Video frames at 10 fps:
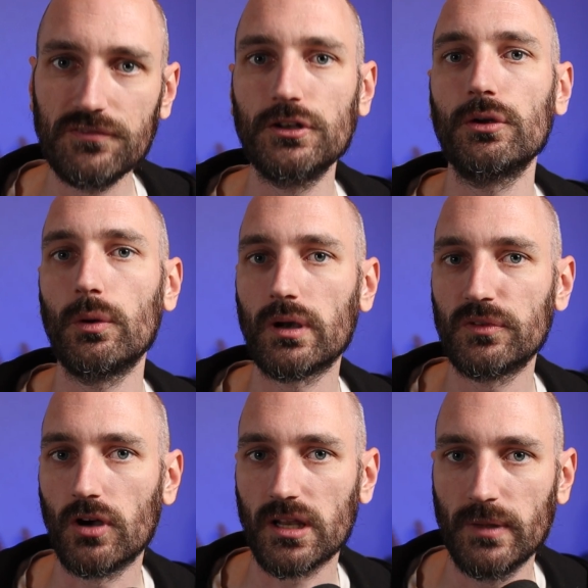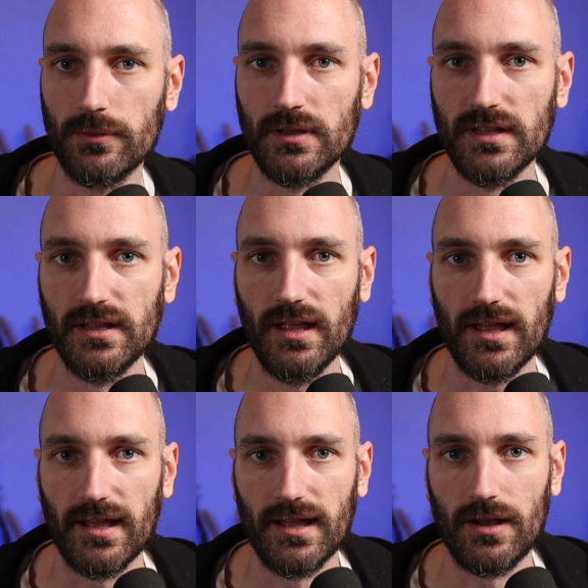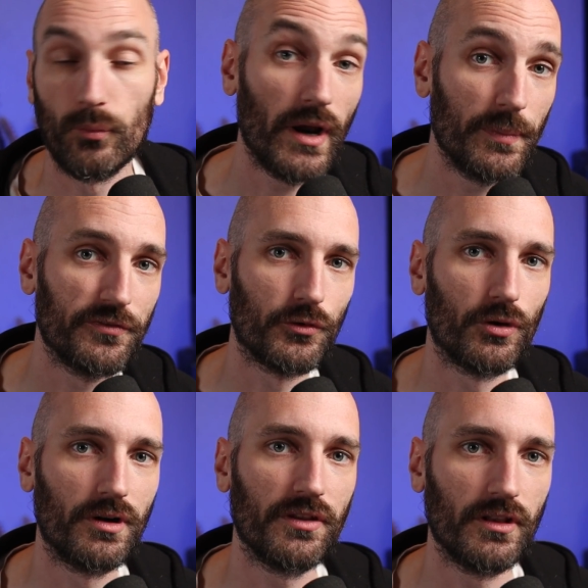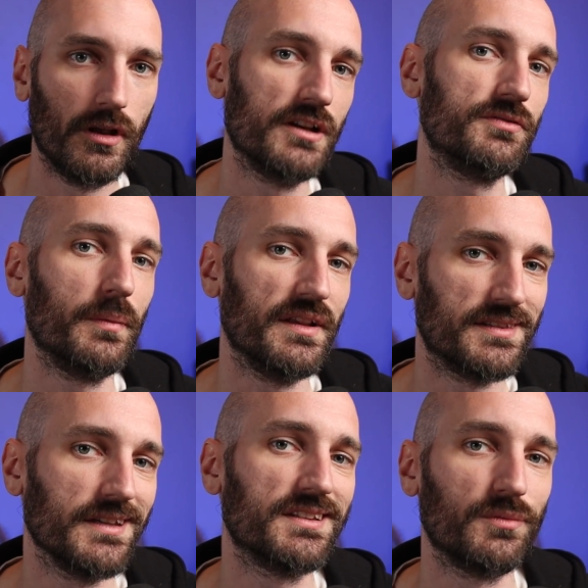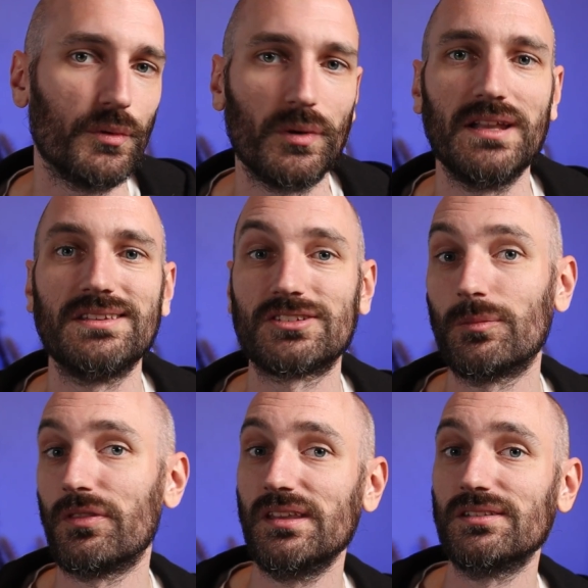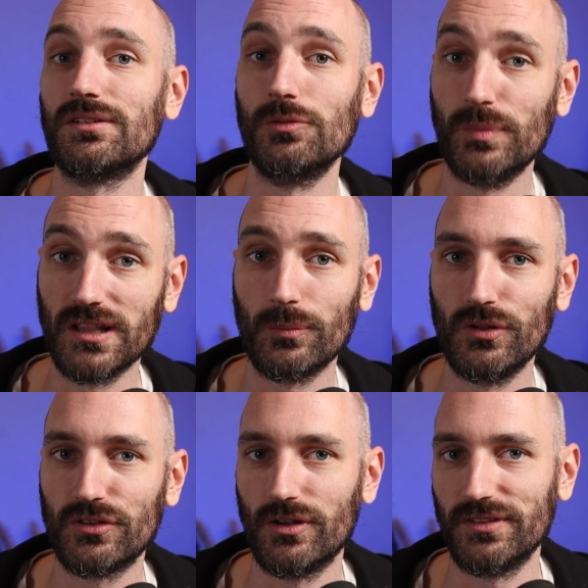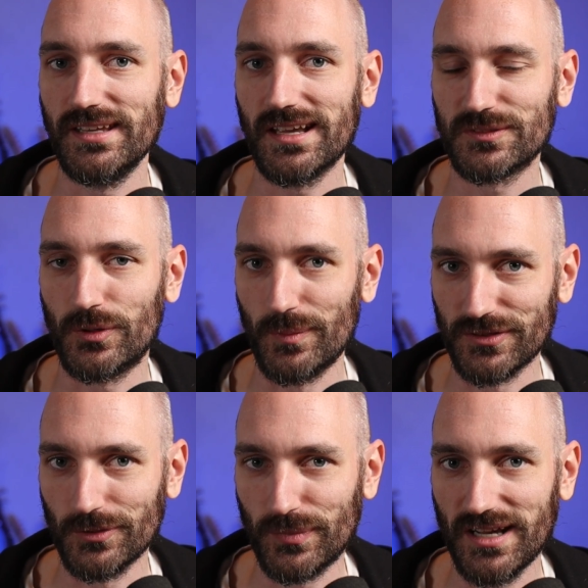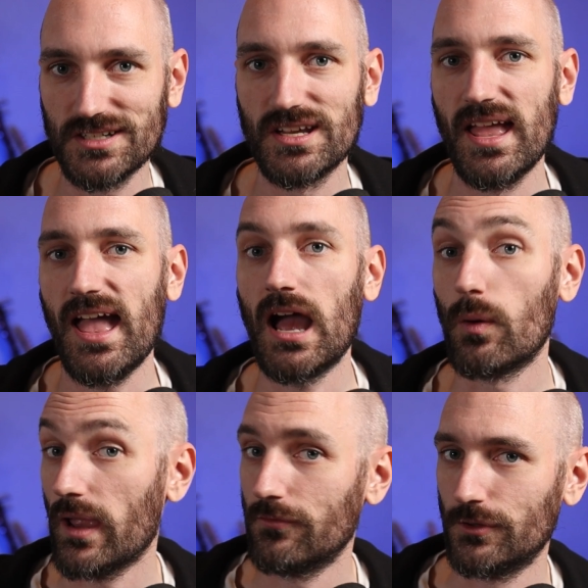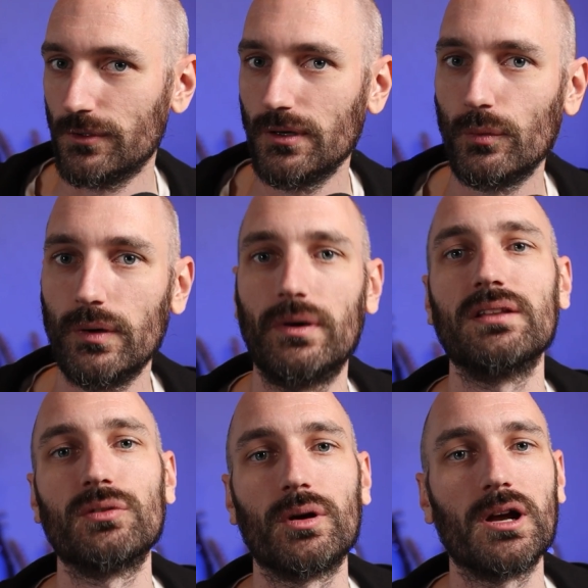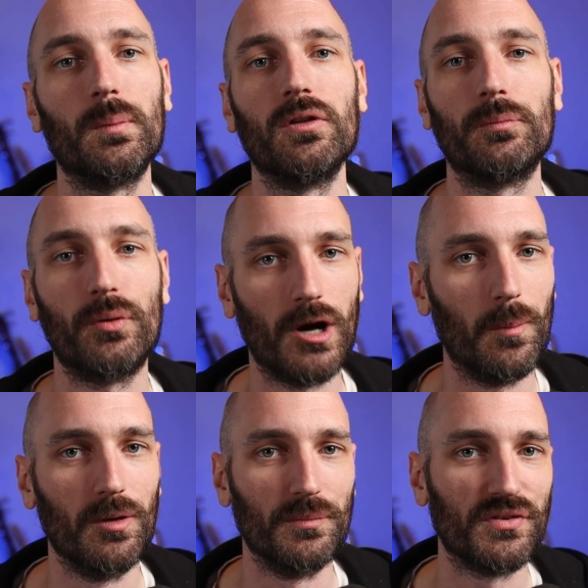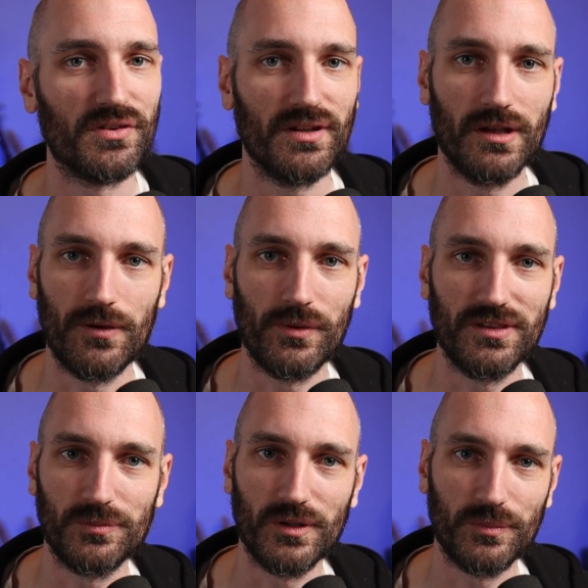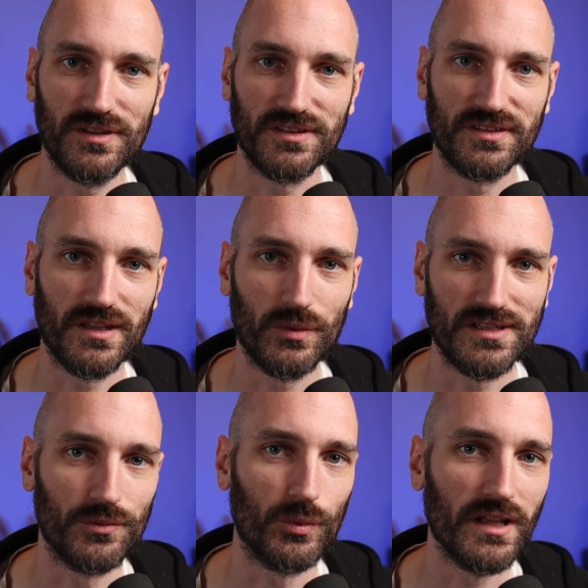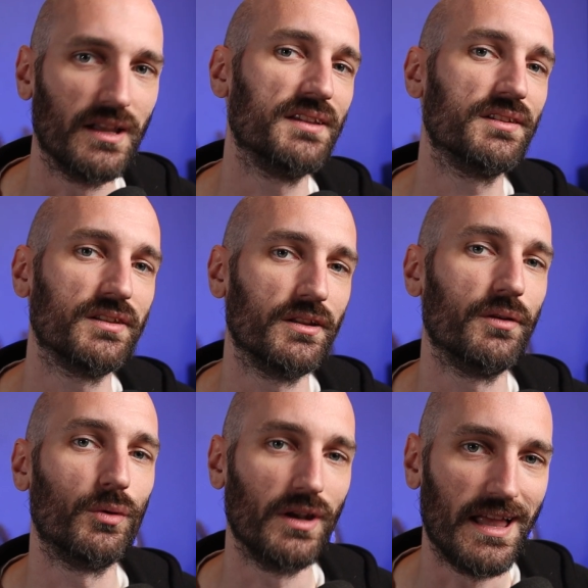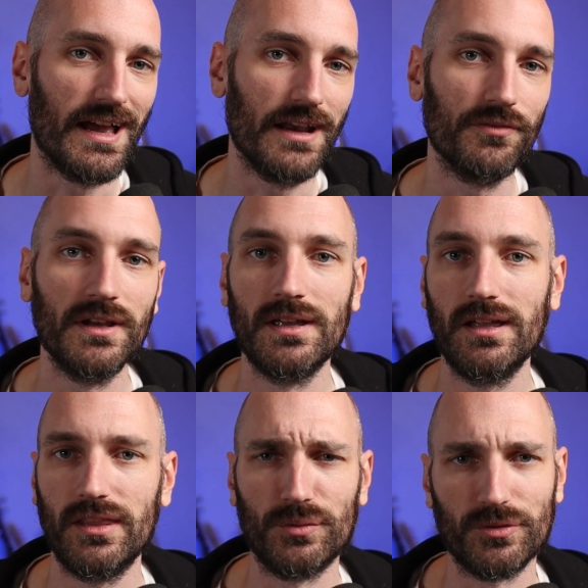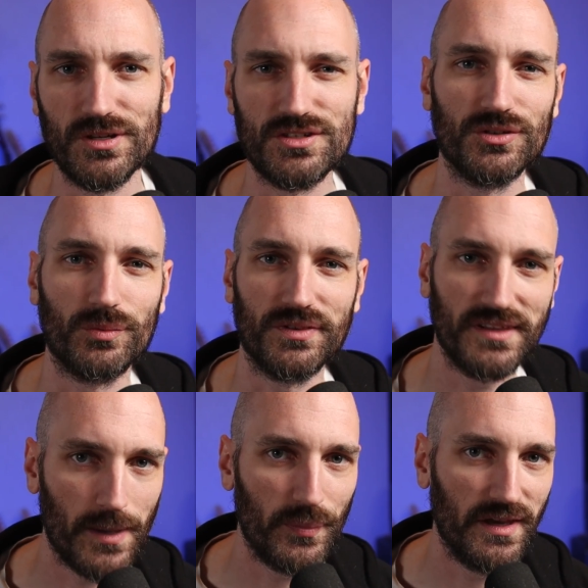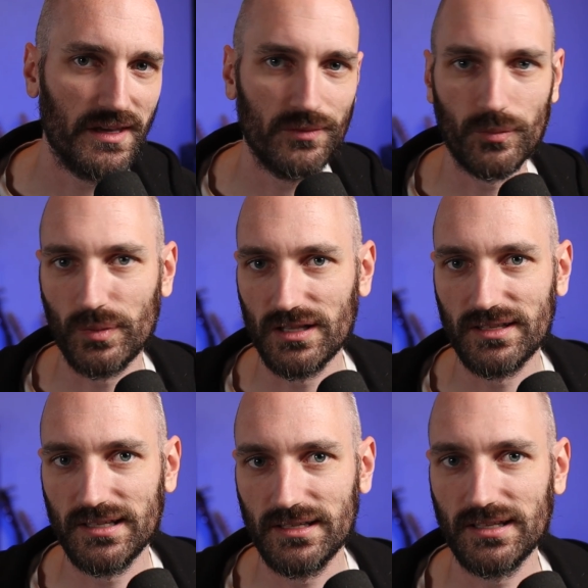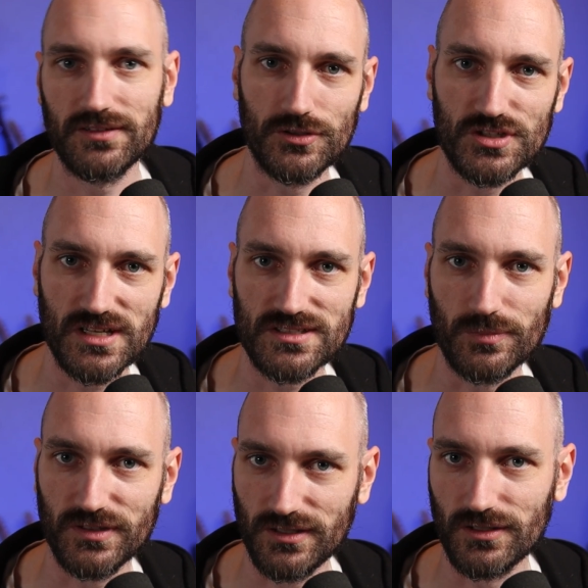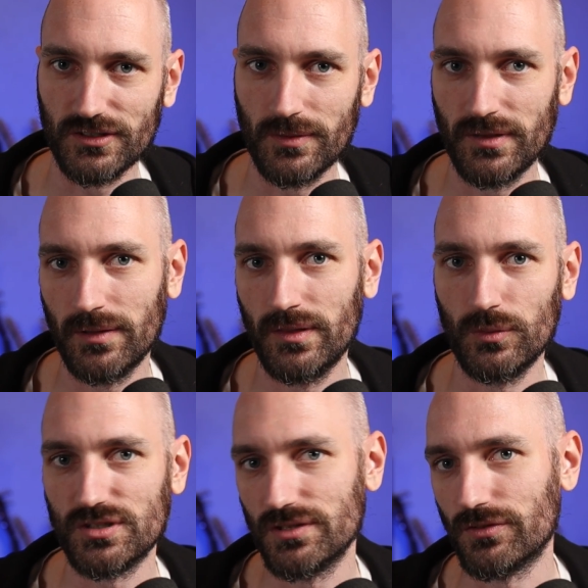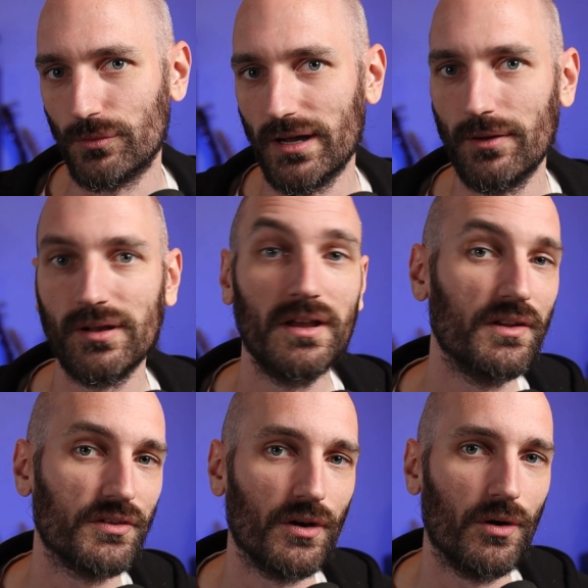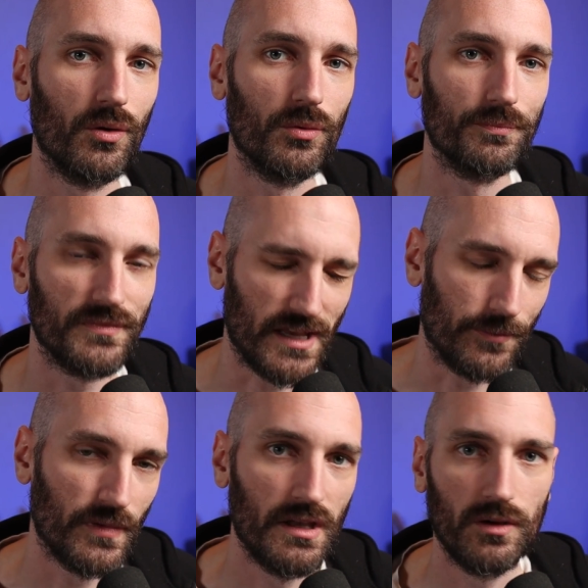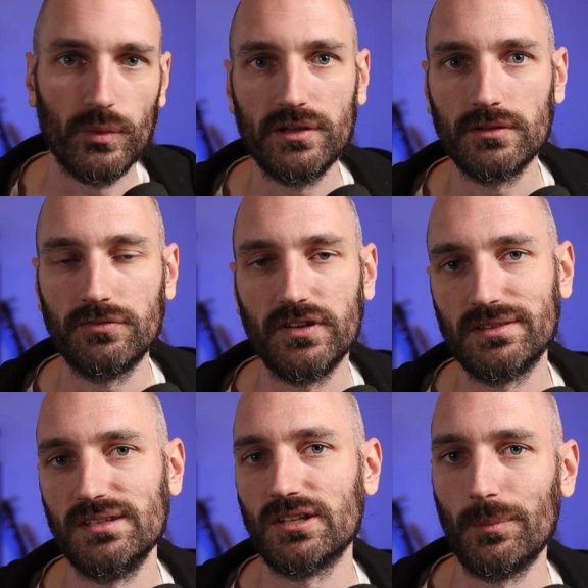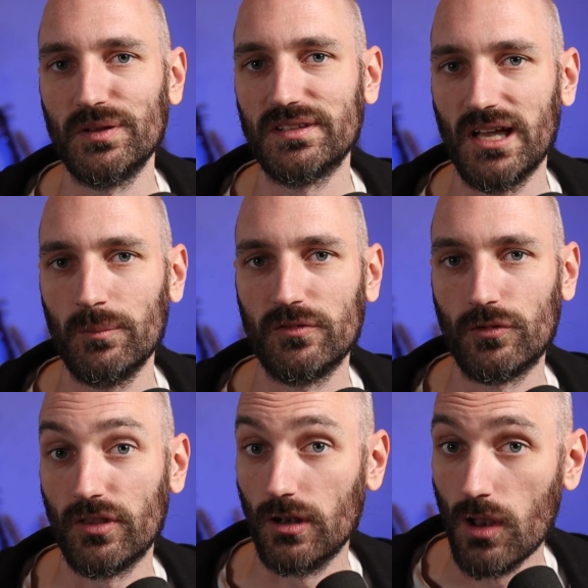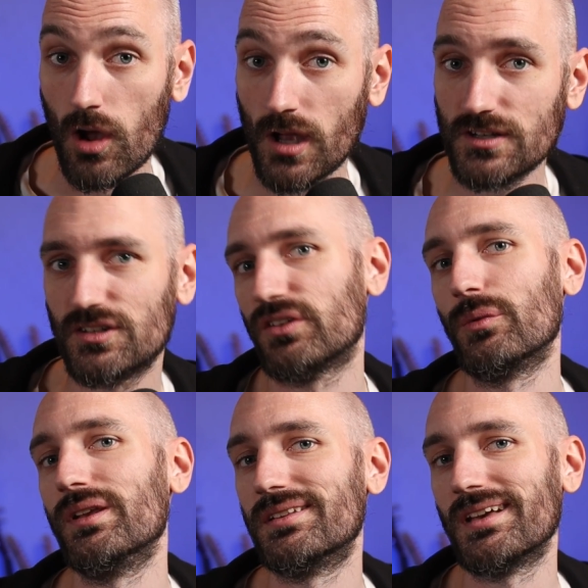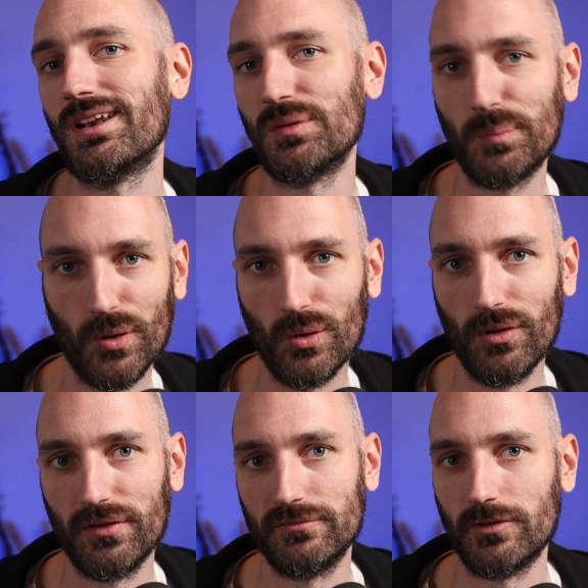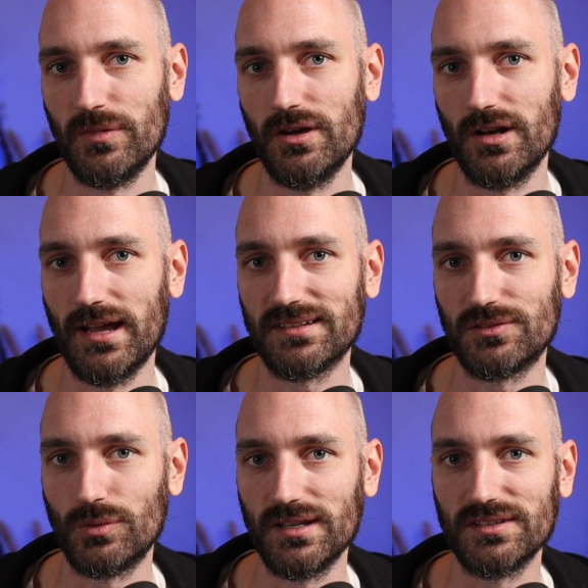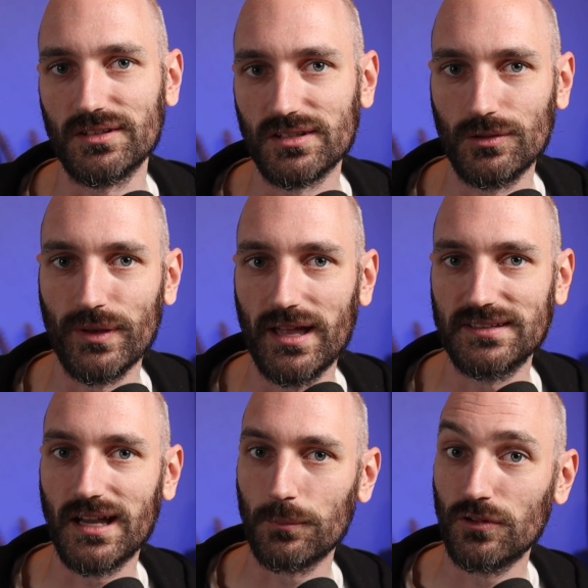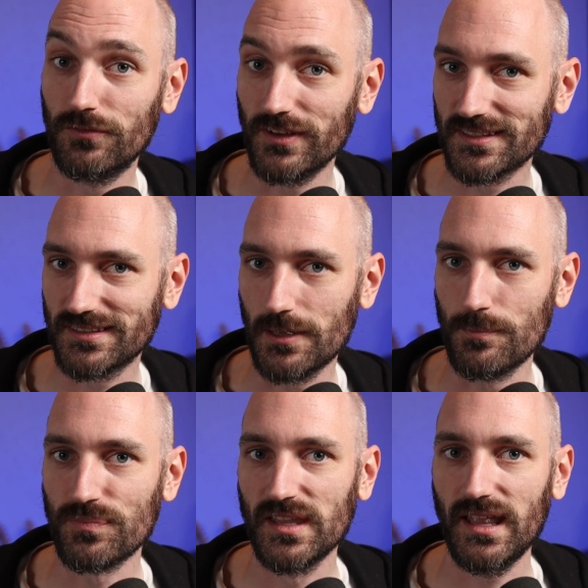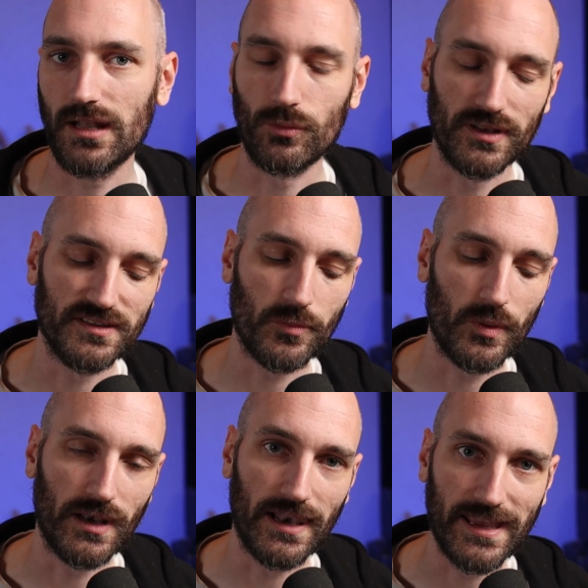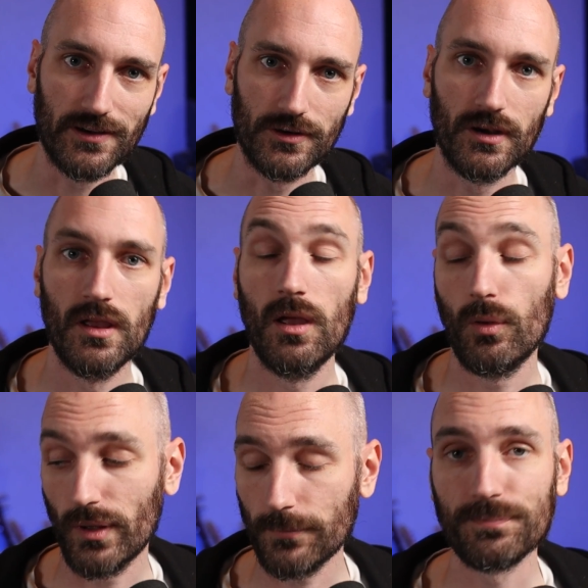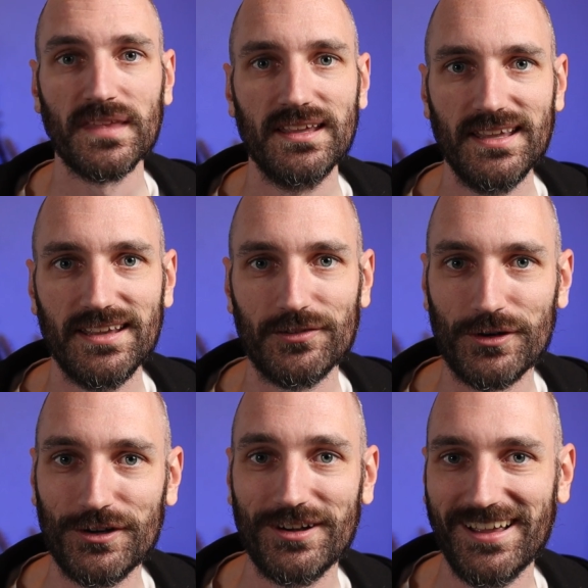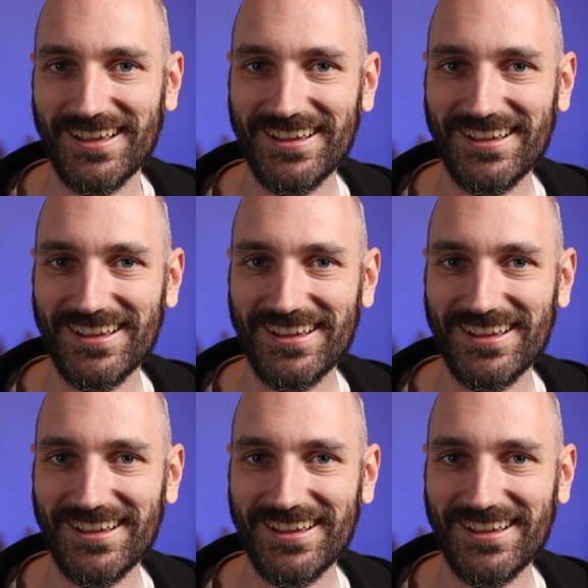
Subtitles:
If you don't know what I'm talking about, right before the launch of update 6, we released some of these new buildables on the experimental branch. However, we ran into a couple of problems with these build pieces that we didn't realize until they were live. There were some issues with snapping and building, and if you changed the materials on them, they would shift around. So yeah, we couldn't fix these up in time before the launch, so we decided to pull them from the early access release until we had time to fix them and release them a bit later. Well, we're